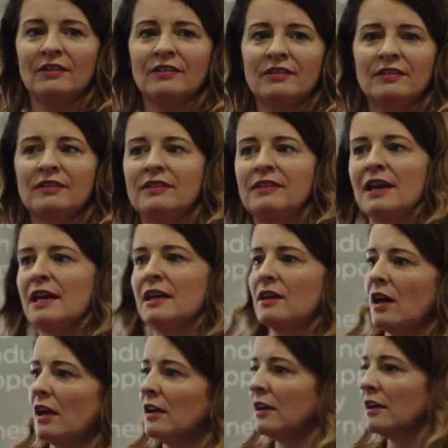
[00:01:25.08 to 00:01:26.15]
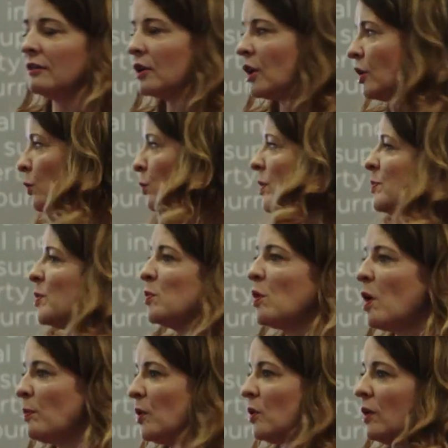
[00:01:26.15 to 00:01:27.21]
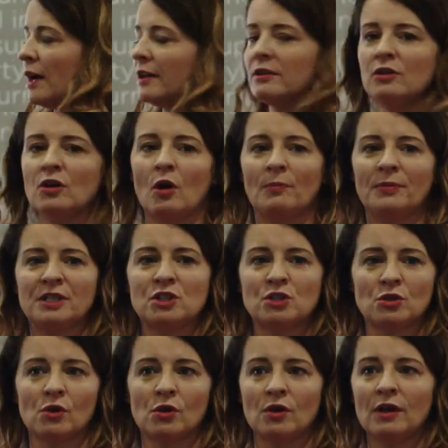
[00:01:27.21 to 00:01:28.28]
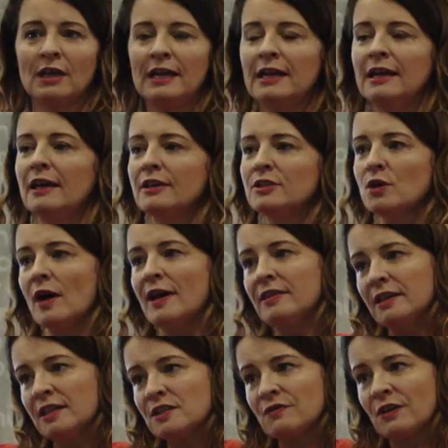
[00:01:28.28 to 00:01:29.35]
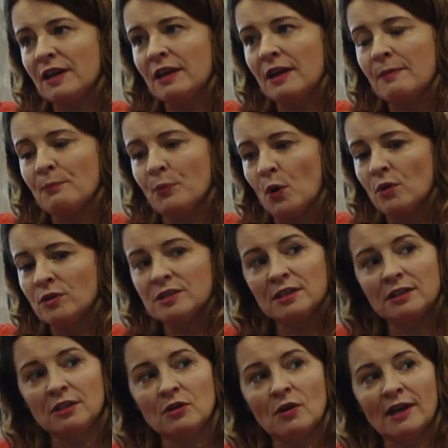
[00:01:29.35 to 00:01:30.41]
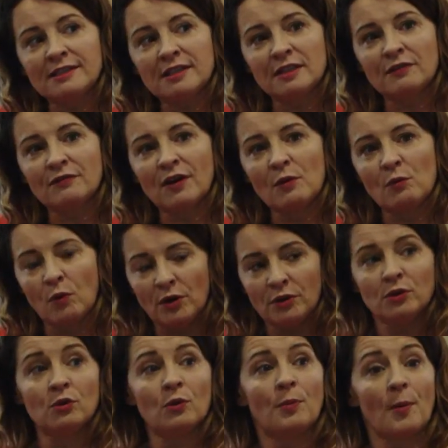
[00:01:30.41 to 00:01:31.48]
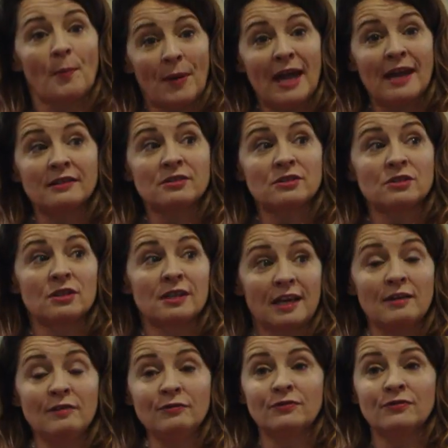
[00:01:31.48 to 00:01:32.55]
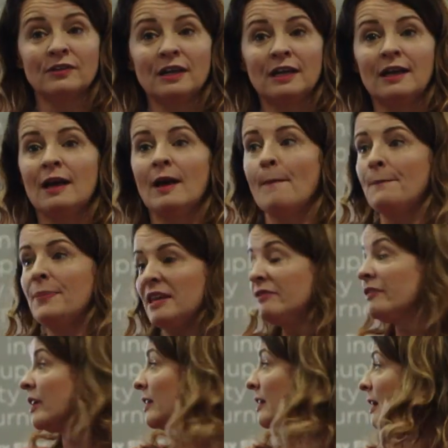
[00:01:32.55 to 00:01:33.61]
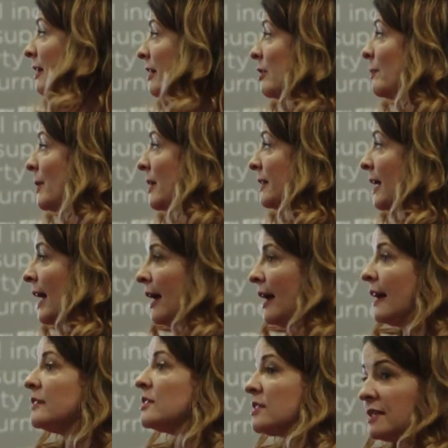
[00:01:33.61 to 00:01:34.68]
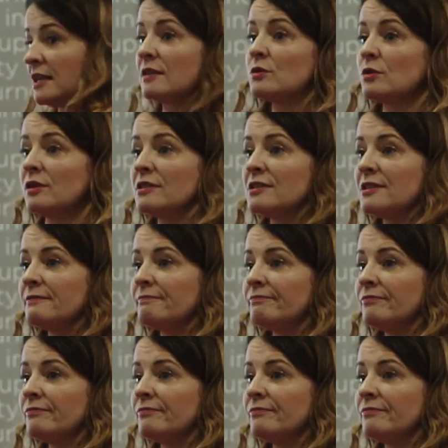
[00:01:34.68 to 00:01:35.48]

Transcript: they're kind of going to wibble wobble and not be sure. So I think it's very important that you identify what you're prepared to give, be very clear about that and stick to it.